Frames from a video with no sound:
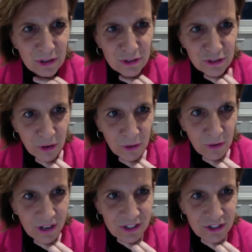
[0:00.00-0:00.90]

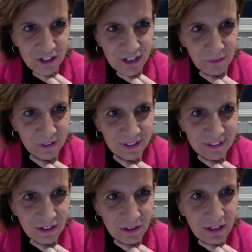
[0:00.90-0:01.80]
show and share with
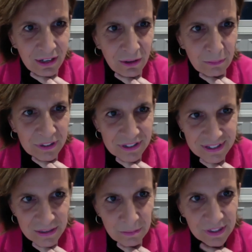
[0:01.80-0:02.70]
our
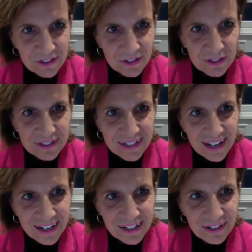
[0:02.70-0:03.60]
participants the
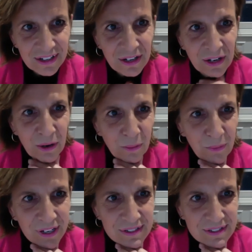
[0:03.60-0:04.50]
slide
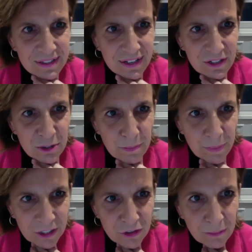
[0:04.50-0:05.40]
with the
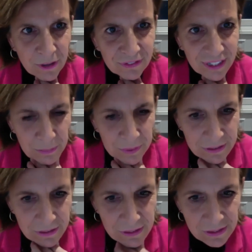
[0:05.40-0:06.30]
spectrum of capital,